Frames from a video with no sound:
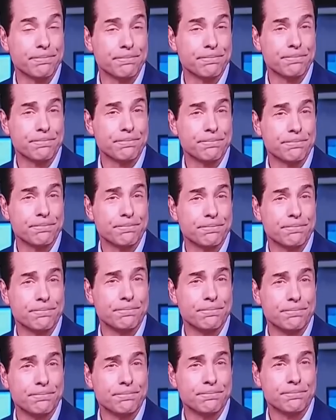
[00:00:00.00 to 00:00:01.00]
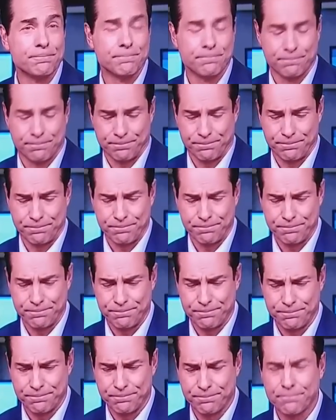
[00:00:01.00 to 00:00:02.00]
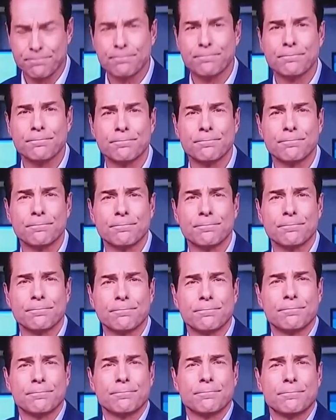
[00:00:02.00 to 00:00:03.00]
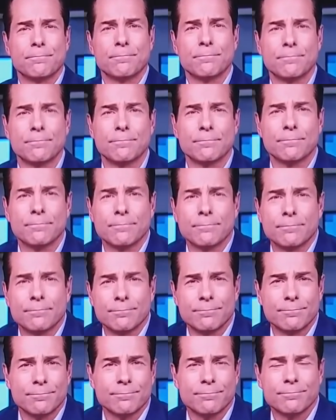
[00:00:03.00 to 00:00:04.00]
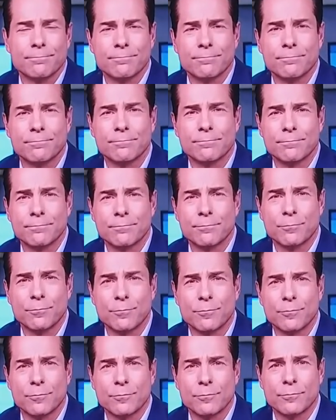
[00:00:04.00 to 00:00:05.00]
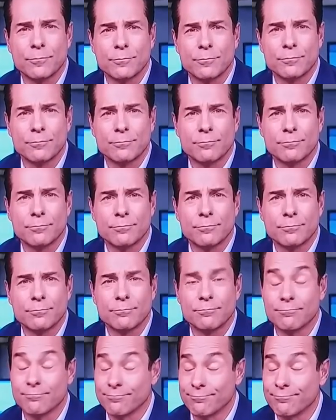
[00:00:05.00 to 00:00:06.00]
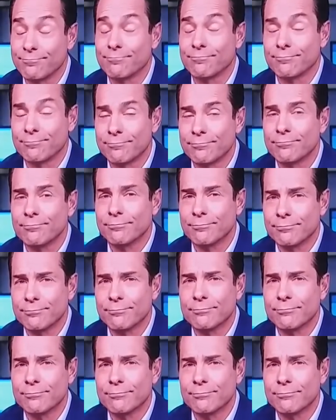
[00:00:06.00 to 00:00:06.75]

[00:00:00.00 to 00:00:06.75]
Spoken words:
(silent)